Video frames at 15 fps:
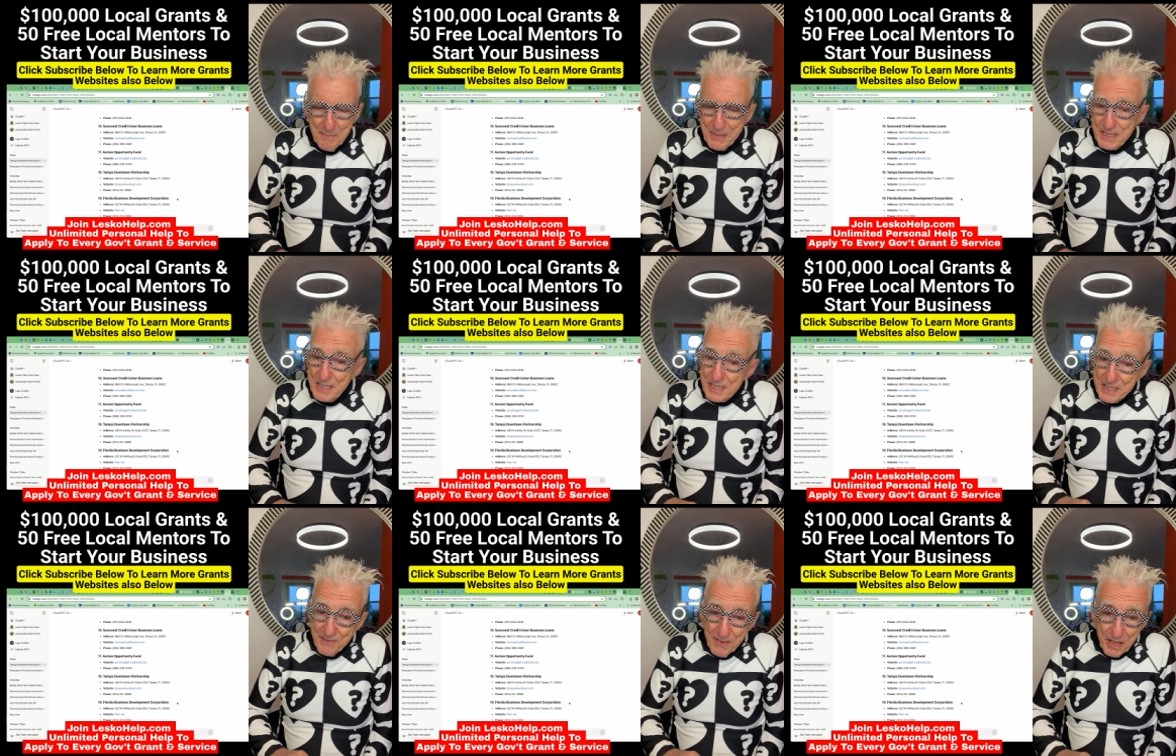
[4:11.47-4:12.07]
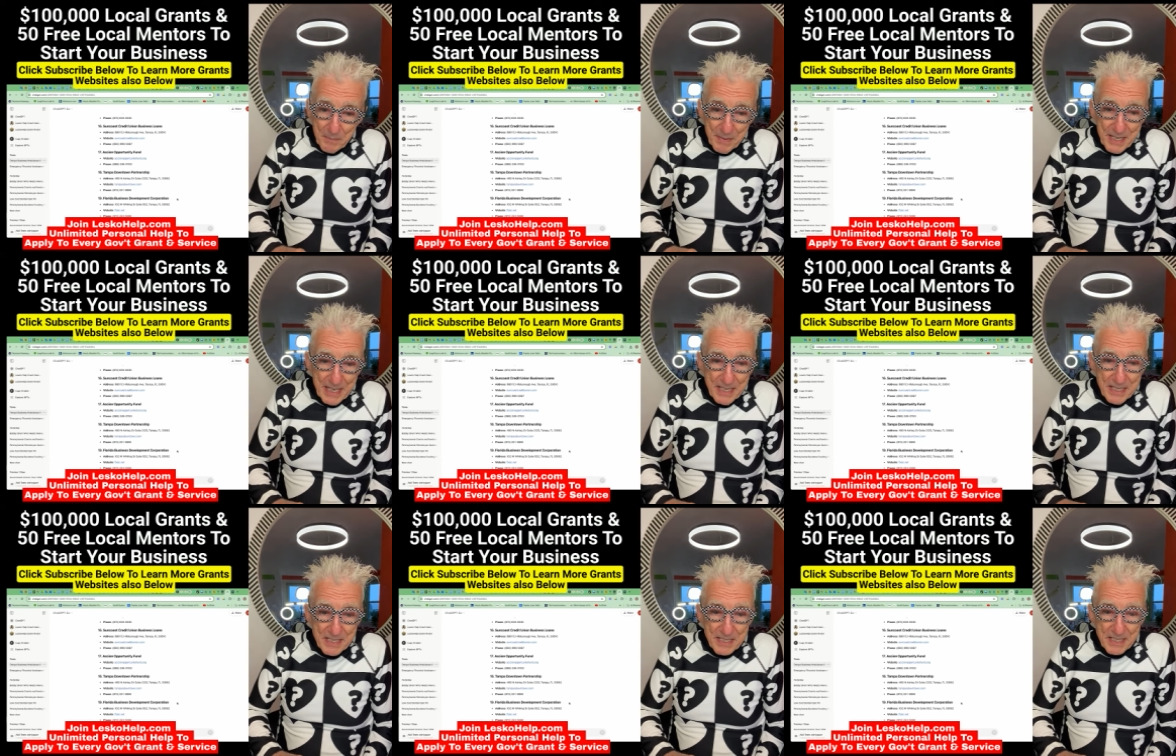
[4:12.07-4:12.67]
Business Development
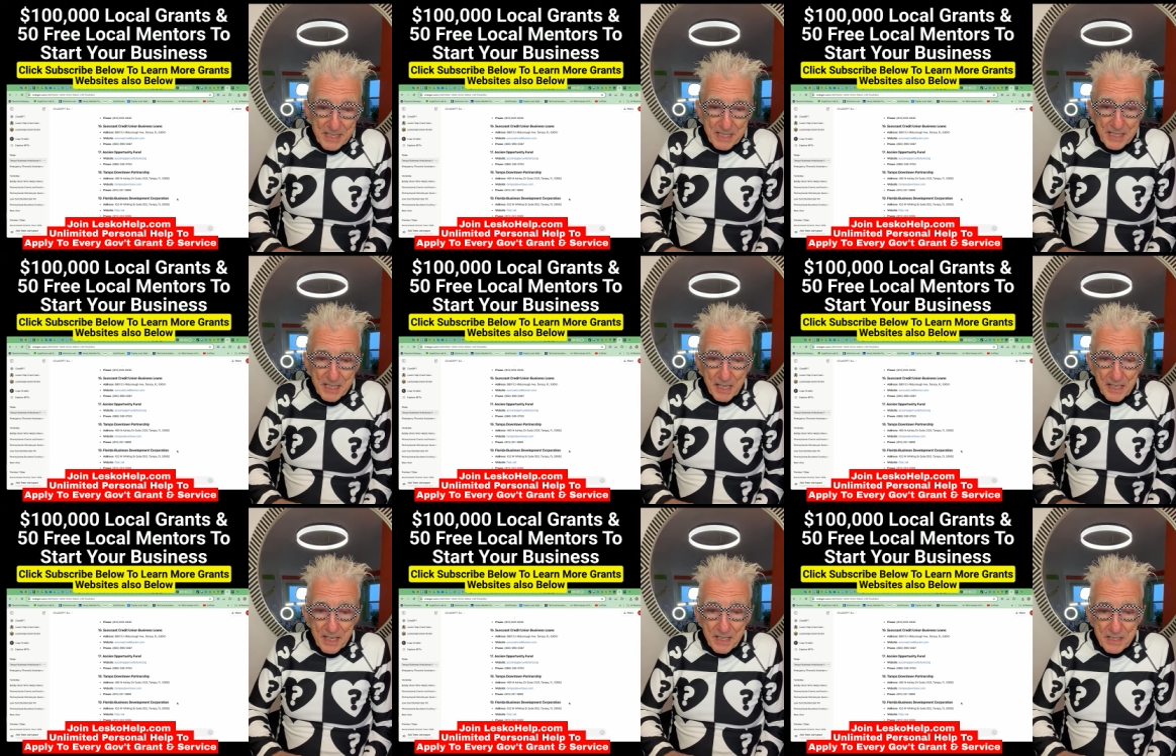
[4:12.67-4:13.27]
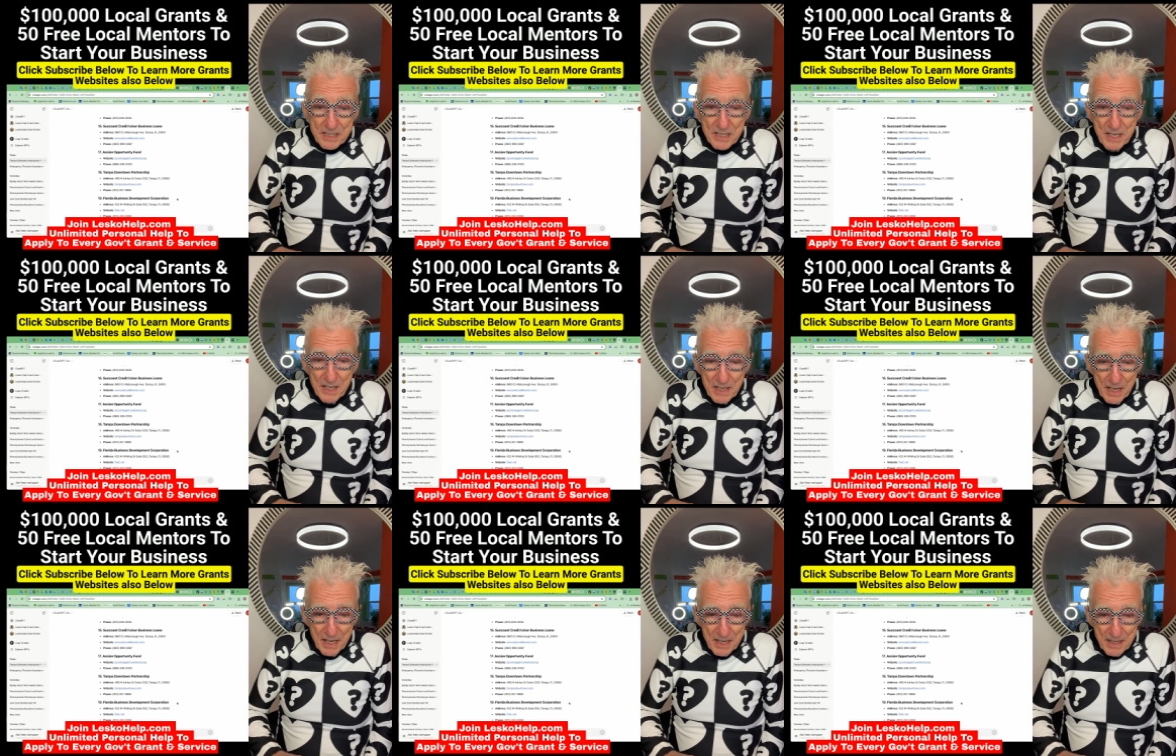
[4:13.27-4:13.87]
Agency, Suncus
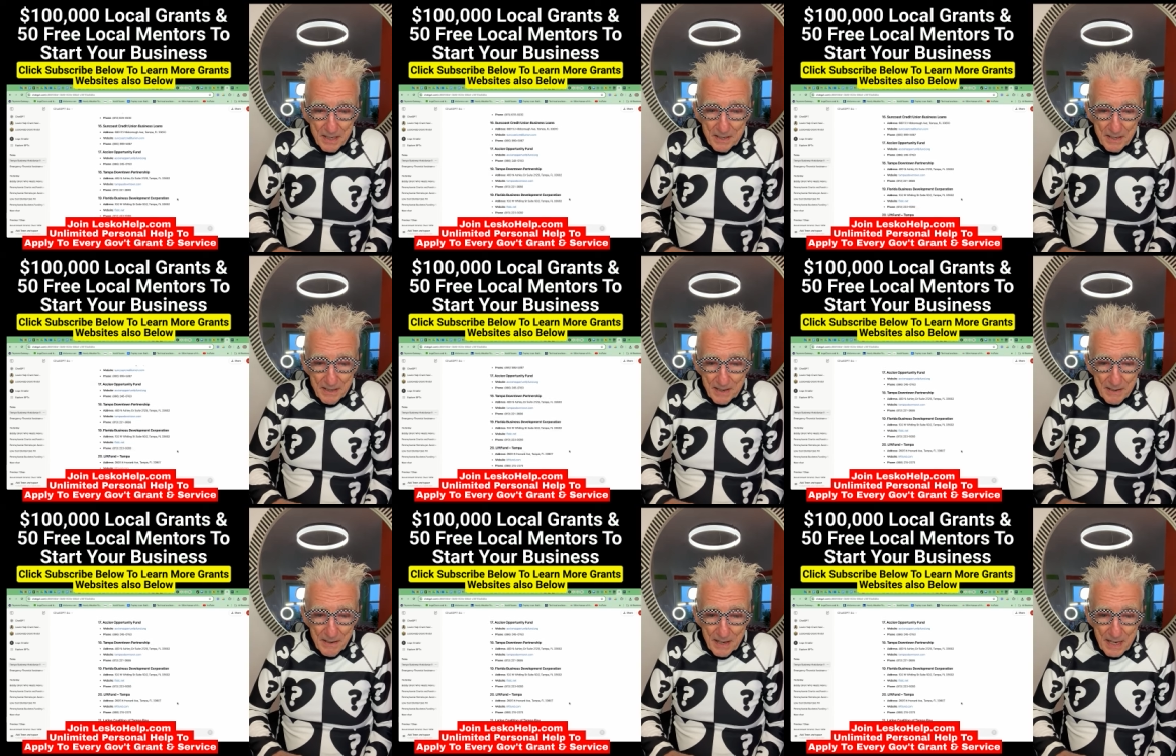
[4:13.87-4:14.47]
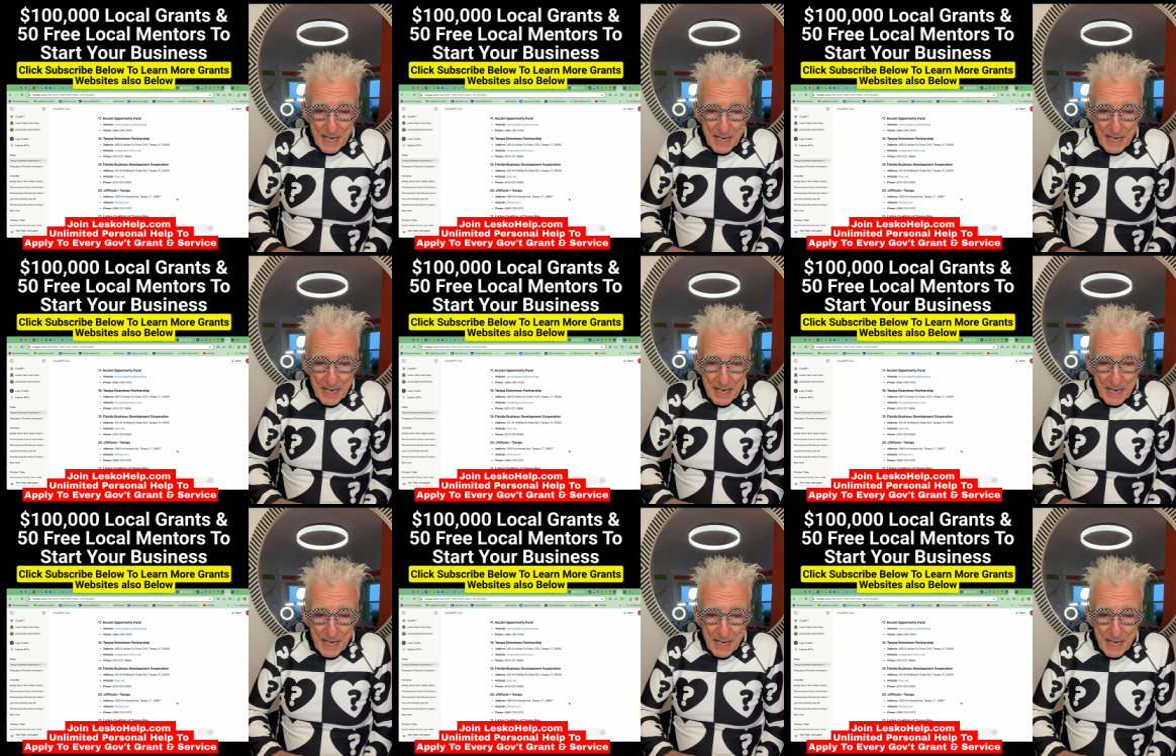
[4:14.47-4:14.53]
uh,